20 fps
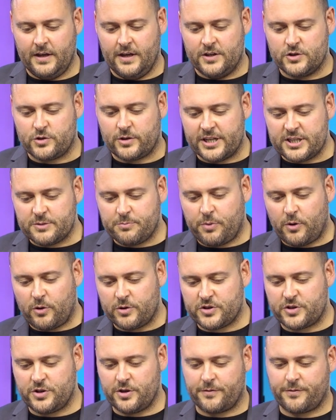So let's
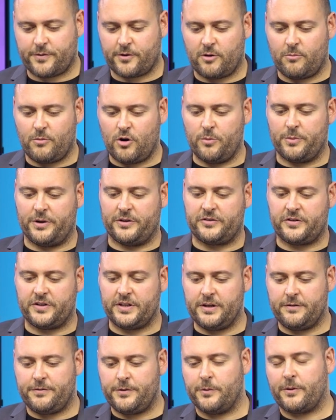pause here for a moment.
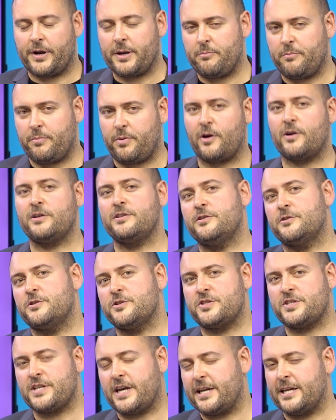If you're a partner
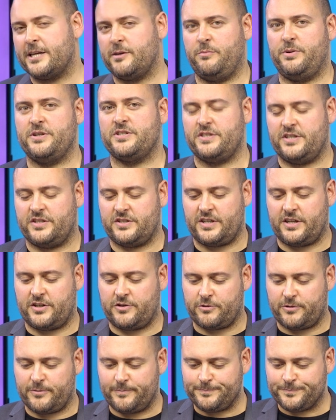selling Business
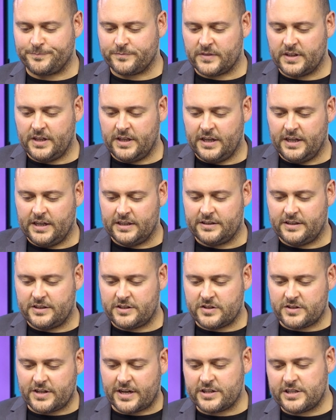Central, this
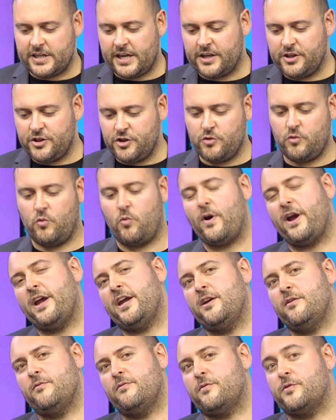is actually a new
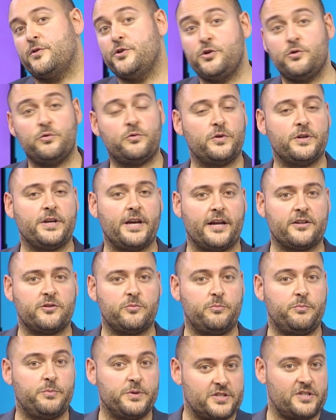way for you to
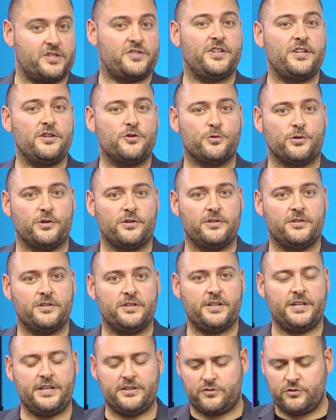get Business Central
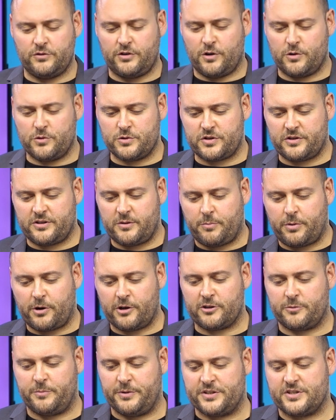into those
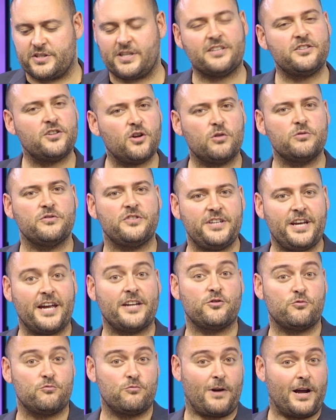departments that don't
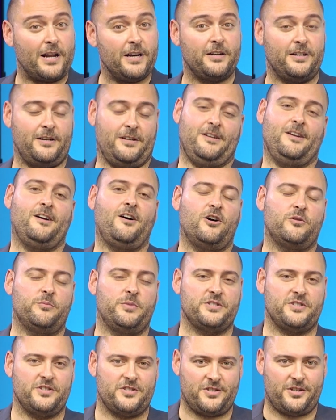yet run on
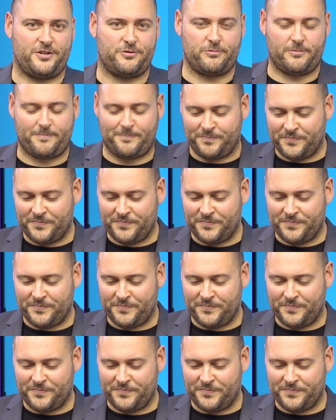Business Central.